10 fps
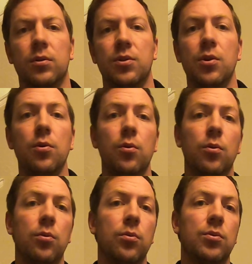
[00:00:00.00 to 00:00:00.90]

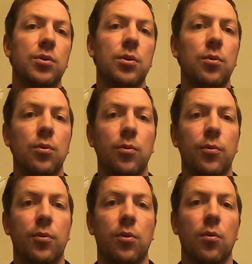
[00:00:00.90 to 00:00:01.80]
2,
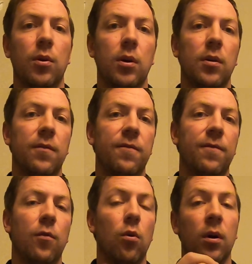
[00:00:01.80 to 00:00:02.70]
2, 3,
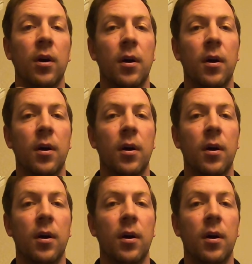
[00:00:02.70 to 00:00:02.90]
4.